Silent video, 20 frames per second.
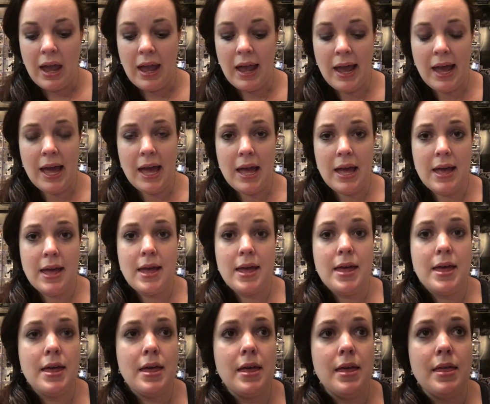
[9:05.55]

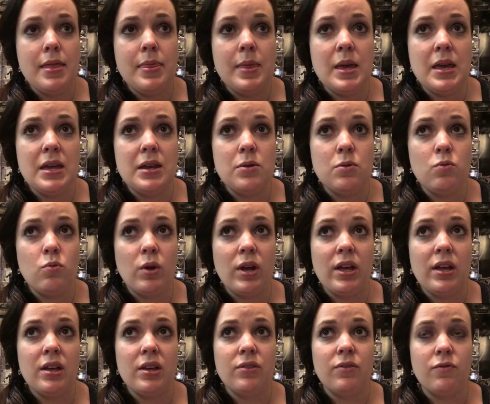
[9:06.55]
And then
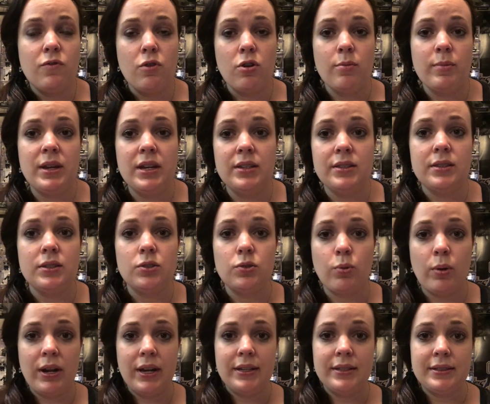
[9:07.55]
with 4 minutes and
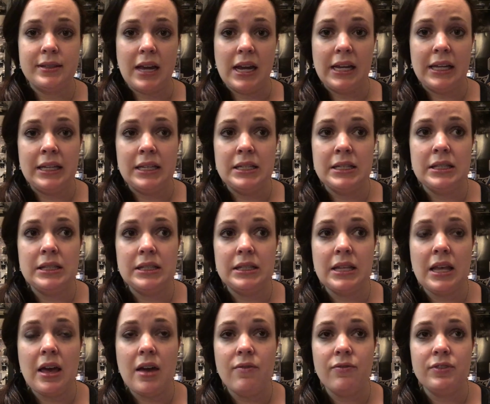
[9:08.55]
20 seconds
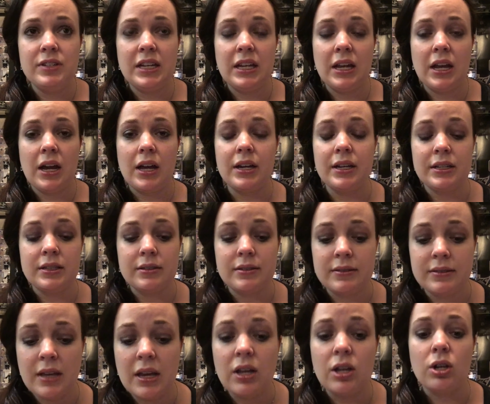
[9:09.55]
left, he got his
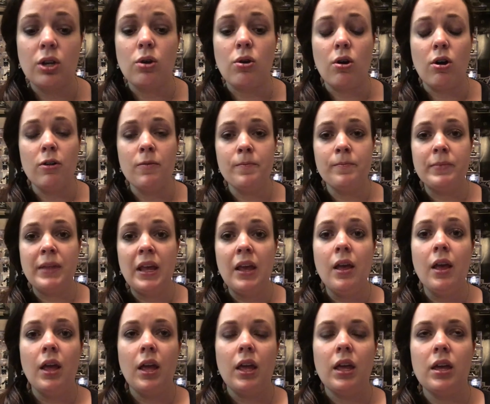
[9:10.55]
second goal.
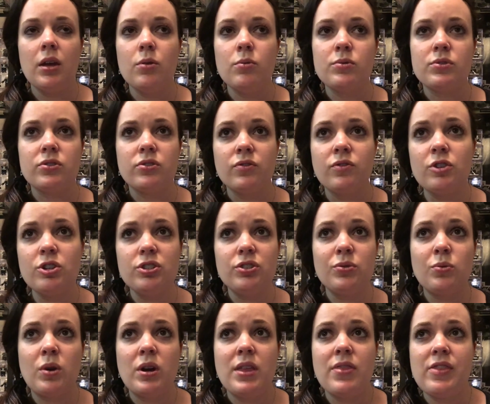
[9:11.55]
It was the first
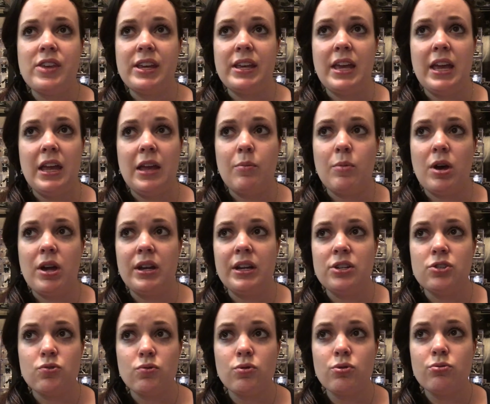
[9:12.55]
one that came on a
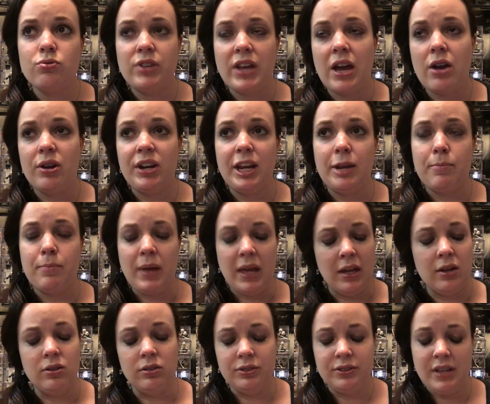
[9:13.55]
Drew Doughty
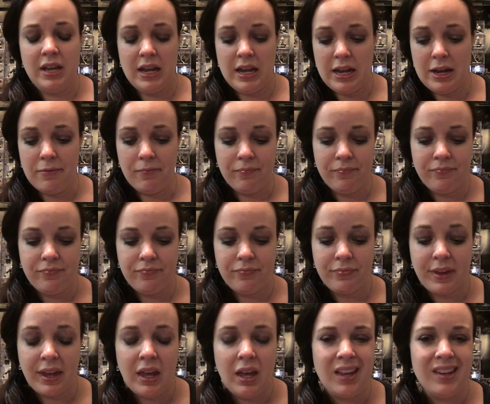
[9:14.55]
penalty.
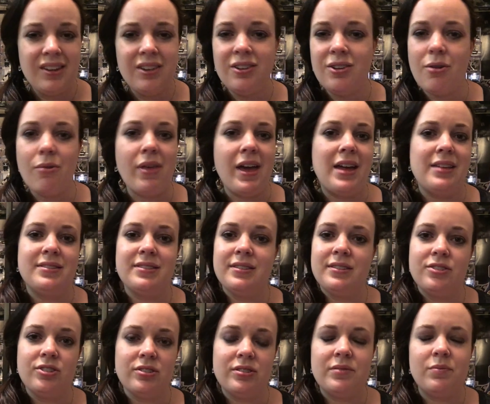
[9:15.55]
You know that's
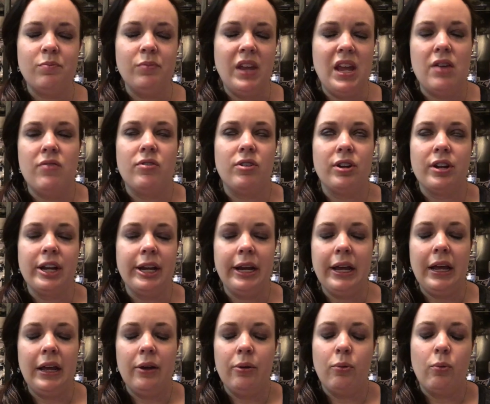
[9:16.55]
just never going to
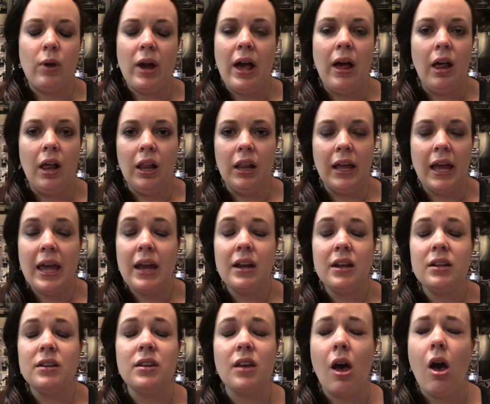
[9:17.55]
end well, and
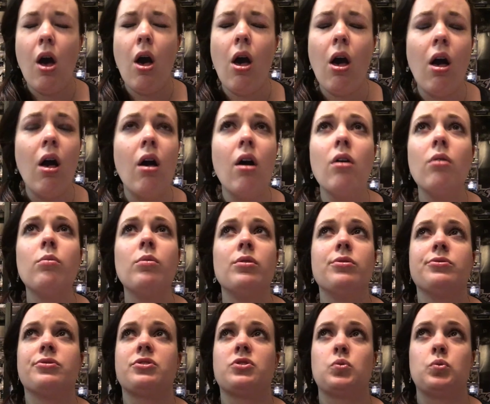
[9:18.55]
it
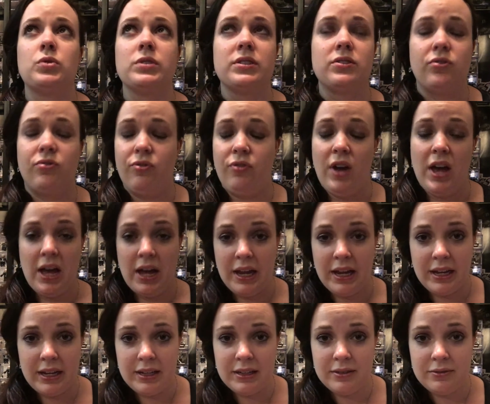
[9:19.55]
almost was
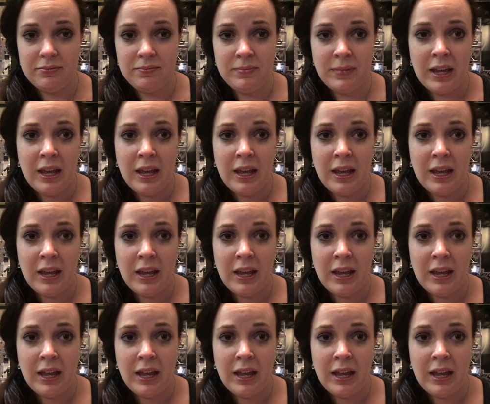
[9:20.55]
fine.